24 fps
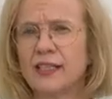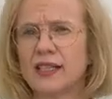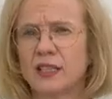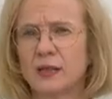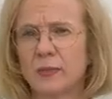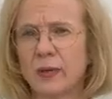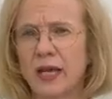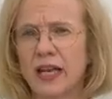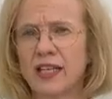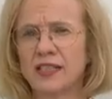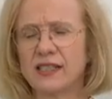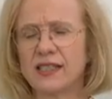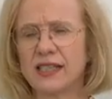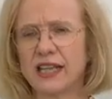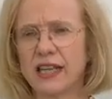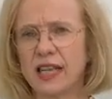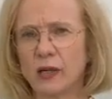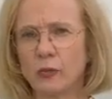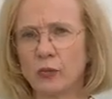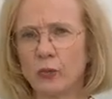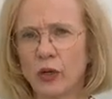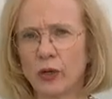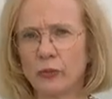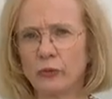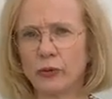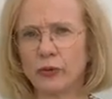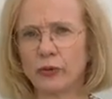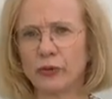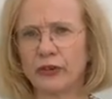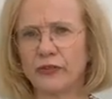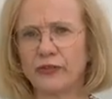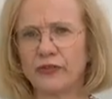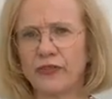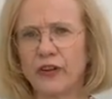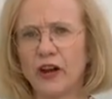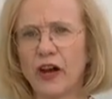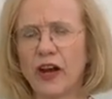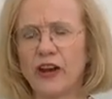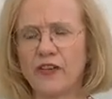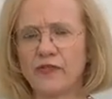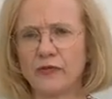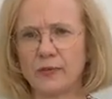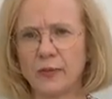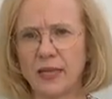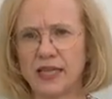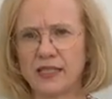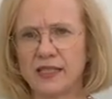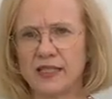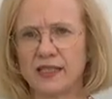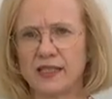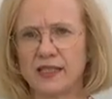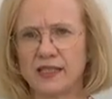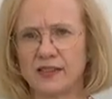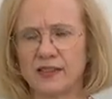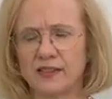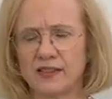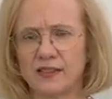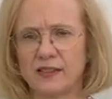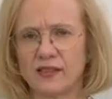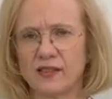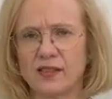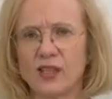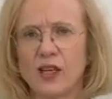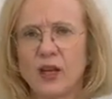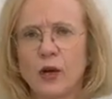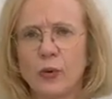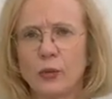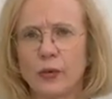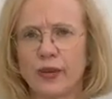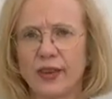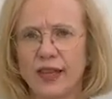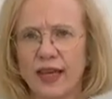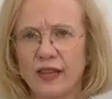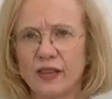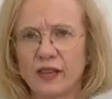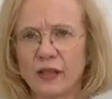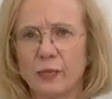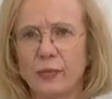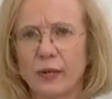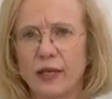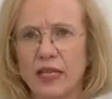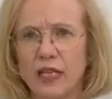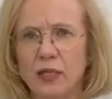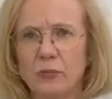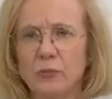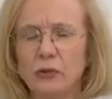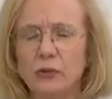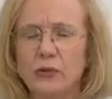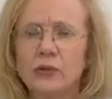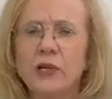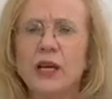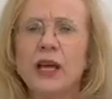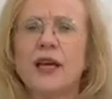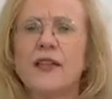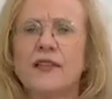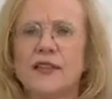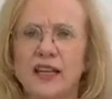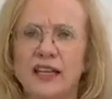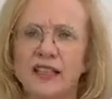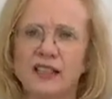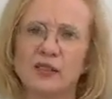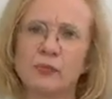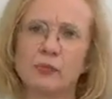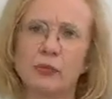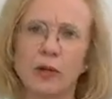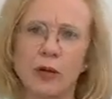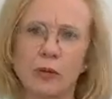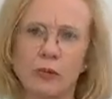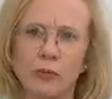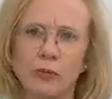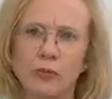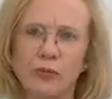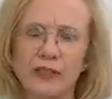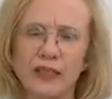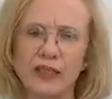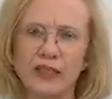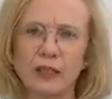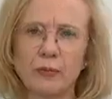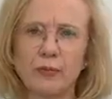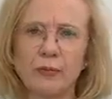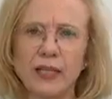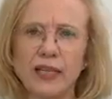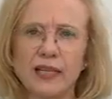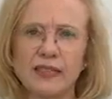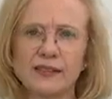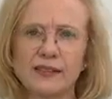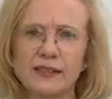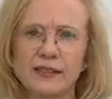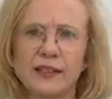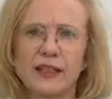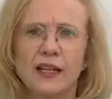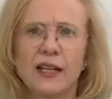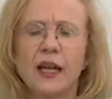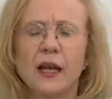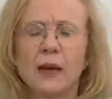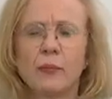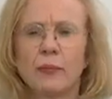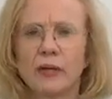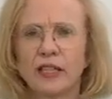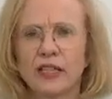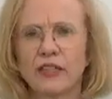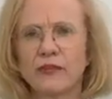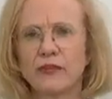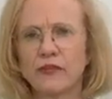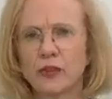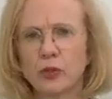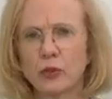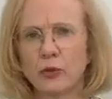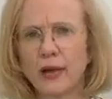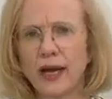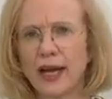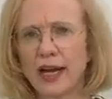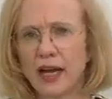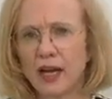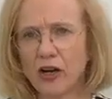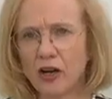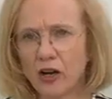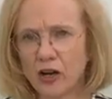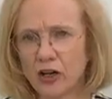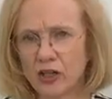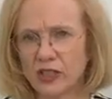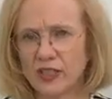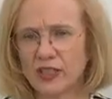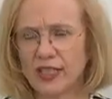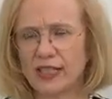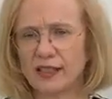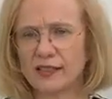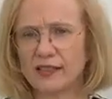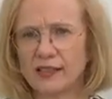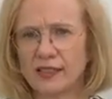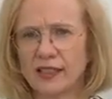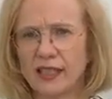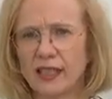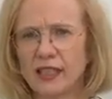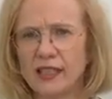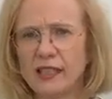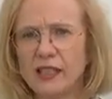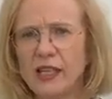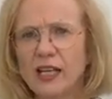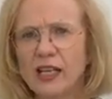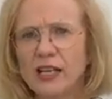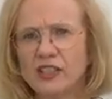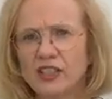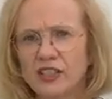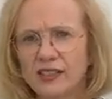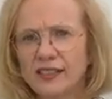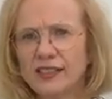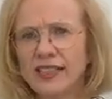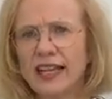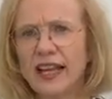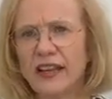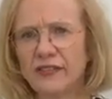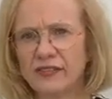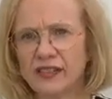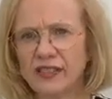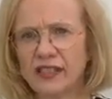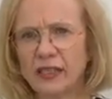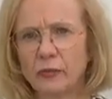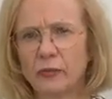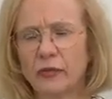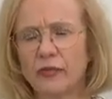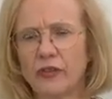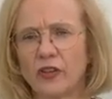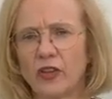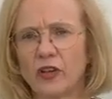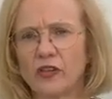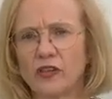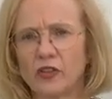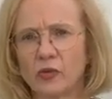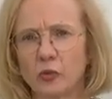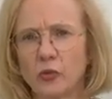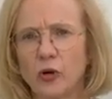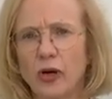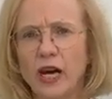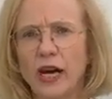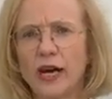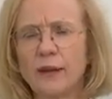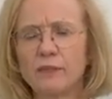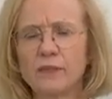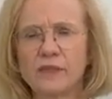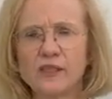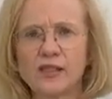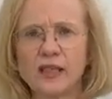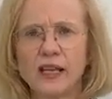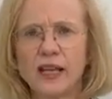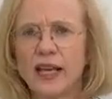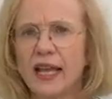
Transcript: to maintain 1.5 metre distance with other people, that's probably the best. But if you are hot desking, just have some of those wipes,